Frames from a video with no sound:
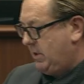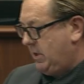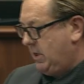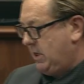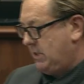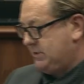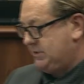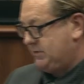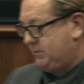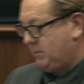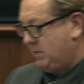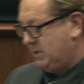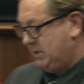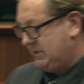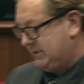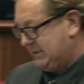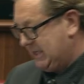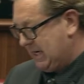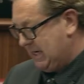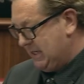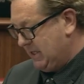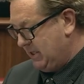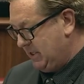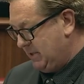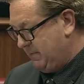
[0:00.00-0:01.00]
I just wanted to
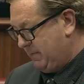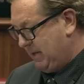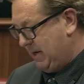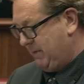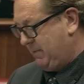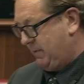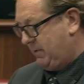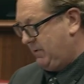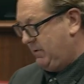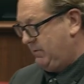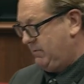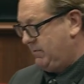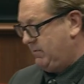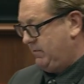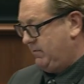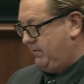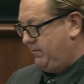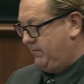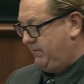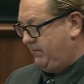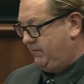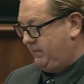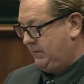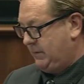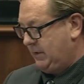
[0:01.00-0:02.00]
say that the people
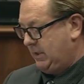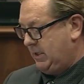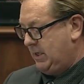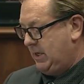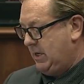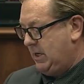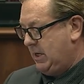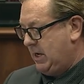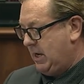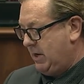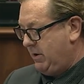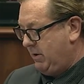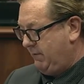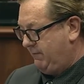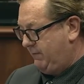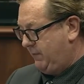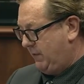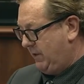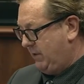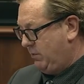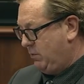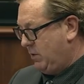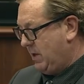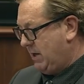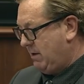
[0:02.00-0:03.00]
are not
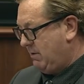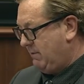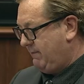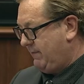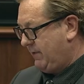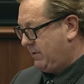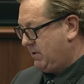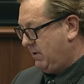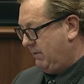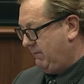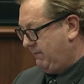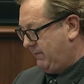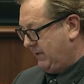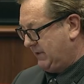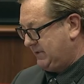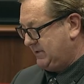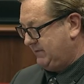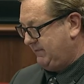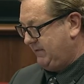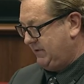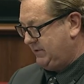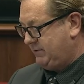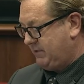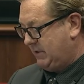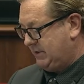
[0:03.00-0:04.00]
fully aware of the conflicts
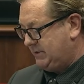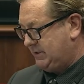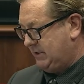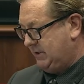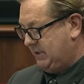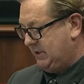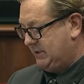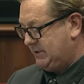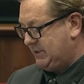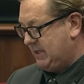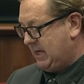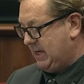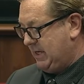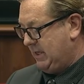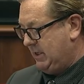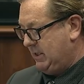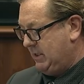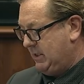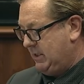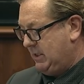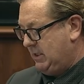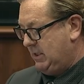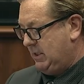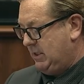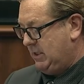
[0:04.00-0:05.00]
of interest in this state,
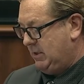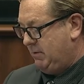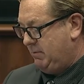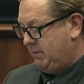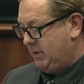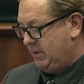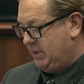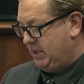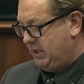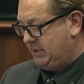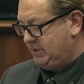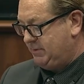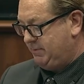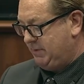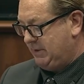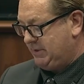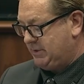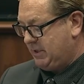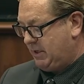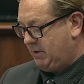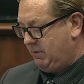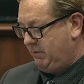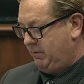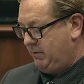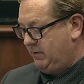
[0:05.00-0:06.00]
but need to be
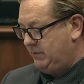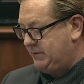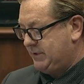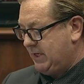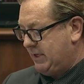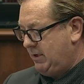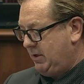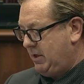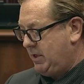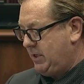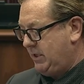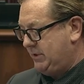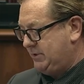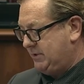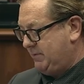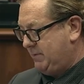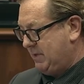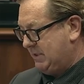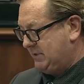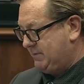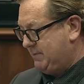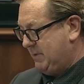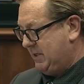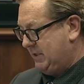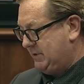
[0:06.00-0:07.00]
told. Sunlight is the
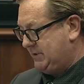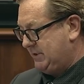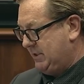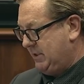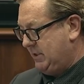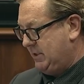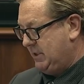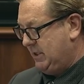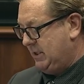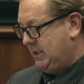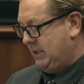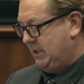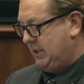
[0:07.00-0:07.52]
best medicine.